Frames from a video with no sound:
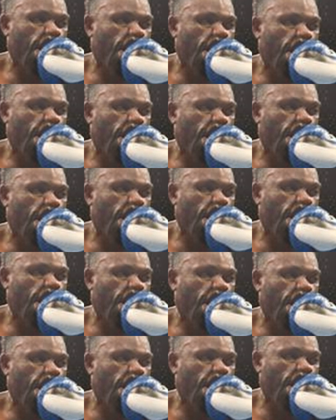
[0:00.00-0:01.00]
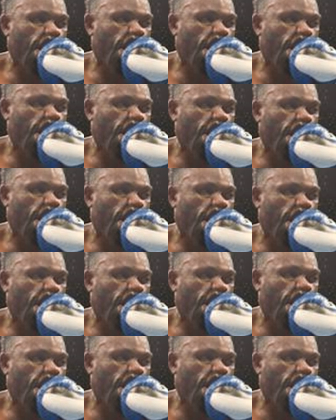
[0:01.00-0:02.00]
and I especially love boxing.
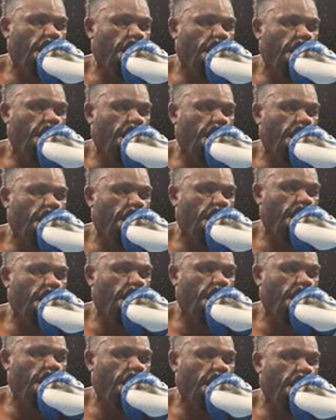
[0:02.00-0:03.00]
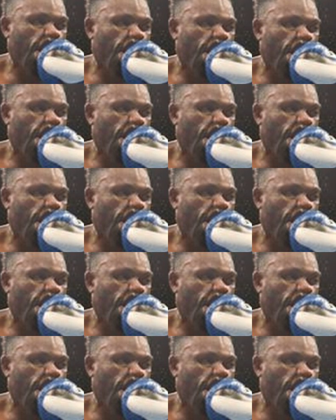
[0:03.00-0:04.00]
So,
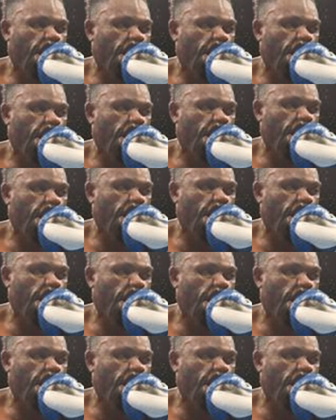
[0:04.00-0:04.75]
with that,